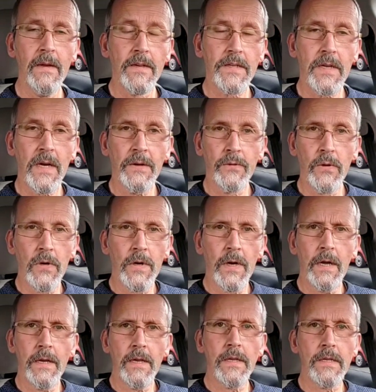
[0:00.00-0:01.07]

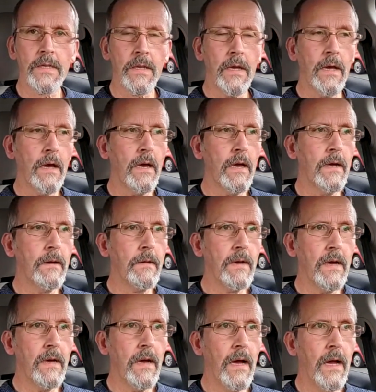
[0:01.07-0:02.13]
Skyrora is uh,
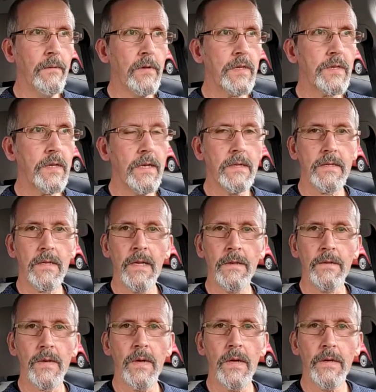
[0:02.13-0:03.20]
I would say it's an
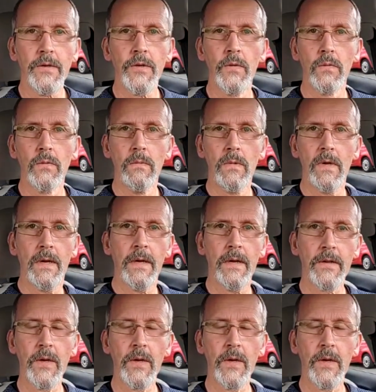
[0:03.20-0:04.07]
international uh,